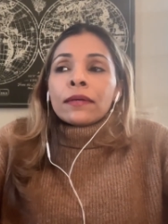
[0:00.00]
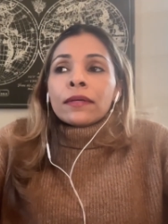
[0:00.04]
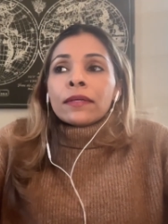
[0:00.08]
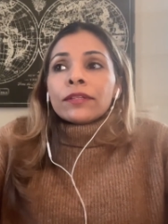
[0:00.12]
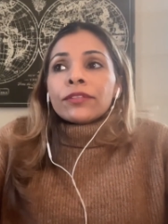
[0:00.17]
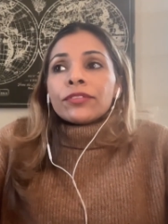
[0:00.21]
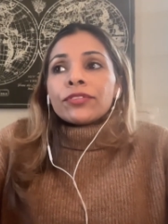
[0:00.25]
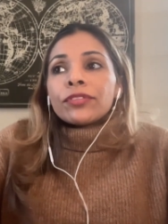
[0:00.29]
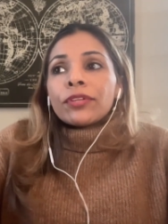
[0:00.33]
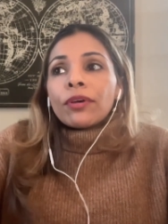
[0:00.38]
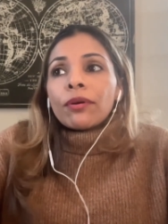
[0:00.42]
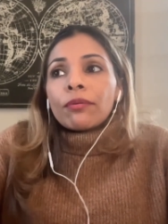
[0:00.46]

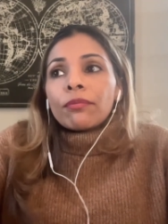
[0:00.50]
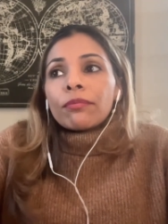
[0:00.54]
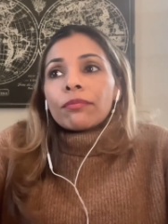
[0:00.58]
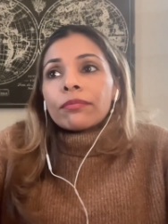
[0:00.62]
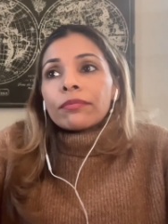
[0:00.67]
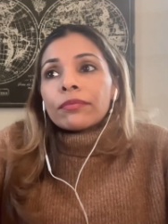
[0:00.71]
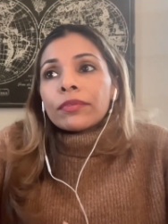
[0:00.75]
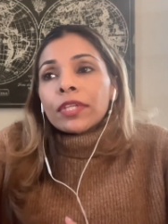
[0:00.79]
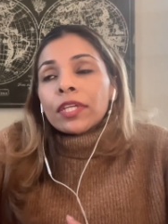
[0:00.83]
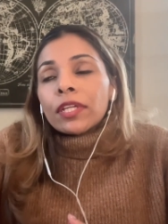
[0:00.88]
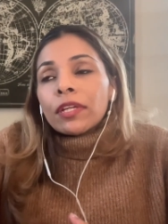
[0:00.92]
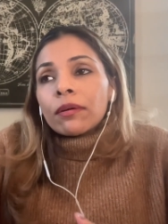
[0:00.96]
So,
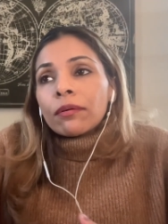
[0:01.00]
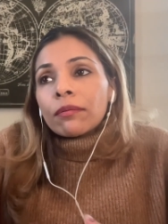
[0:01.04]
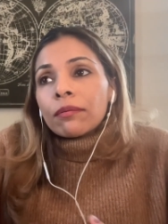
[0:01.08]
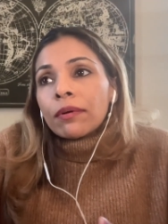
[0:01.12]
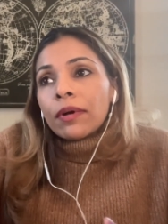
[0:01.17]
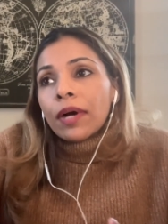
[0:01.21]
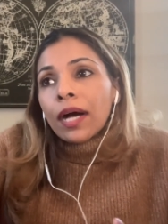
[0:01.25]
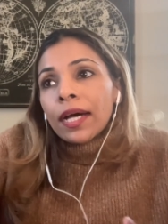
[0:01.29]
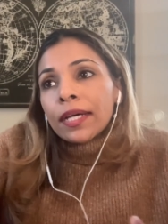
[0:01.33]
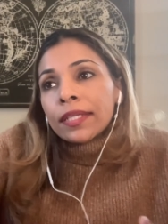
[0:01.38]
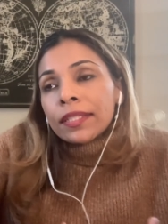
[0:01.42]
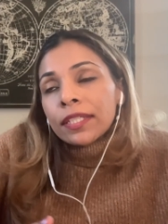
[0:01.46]

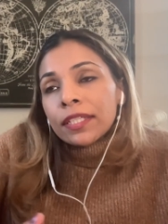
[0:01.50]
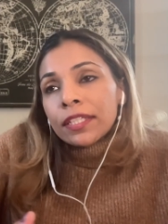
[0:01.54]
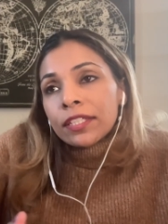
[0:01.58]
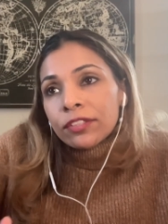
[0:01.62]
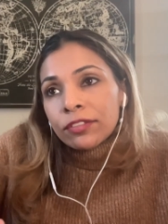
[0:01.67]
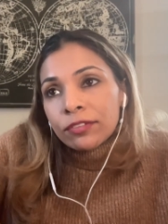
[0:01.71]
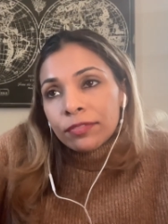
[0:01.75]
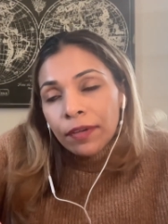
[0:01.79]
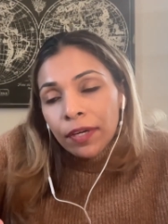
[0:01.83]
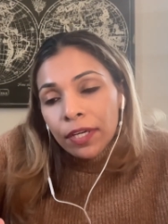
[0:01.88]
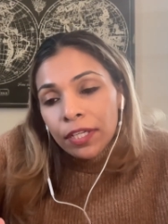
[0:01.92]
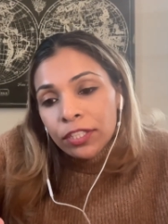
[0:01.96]
I think
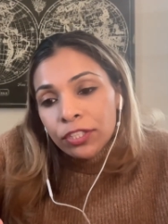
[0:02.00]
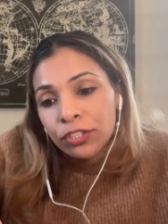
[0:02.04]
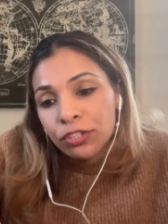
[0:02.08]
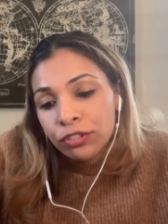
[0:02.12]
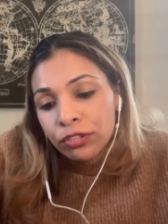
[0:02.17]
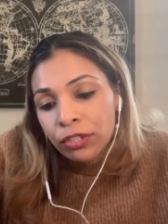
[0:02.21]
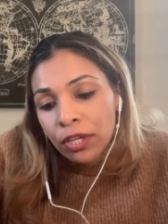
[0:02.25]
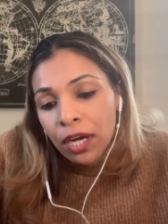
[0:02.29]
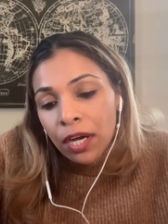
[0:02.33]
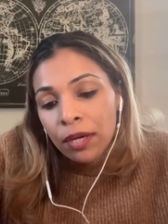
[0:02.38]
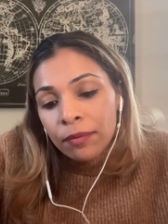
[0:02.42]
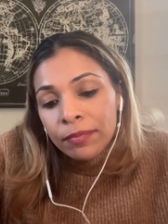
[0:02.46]
as far as
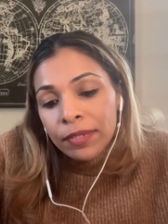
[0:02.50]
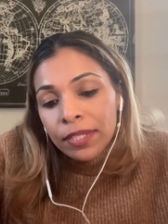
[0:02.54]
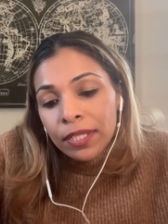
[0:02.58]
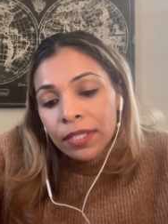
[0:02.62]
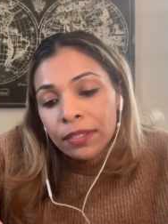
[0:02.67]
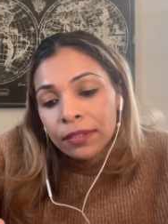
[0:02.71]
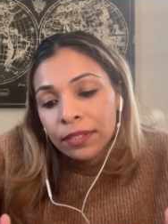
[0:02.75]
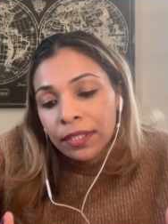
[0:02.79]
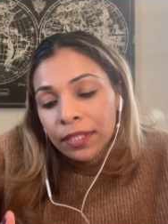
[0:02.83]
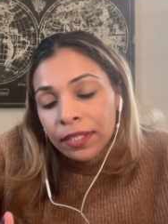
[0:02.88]
trauma,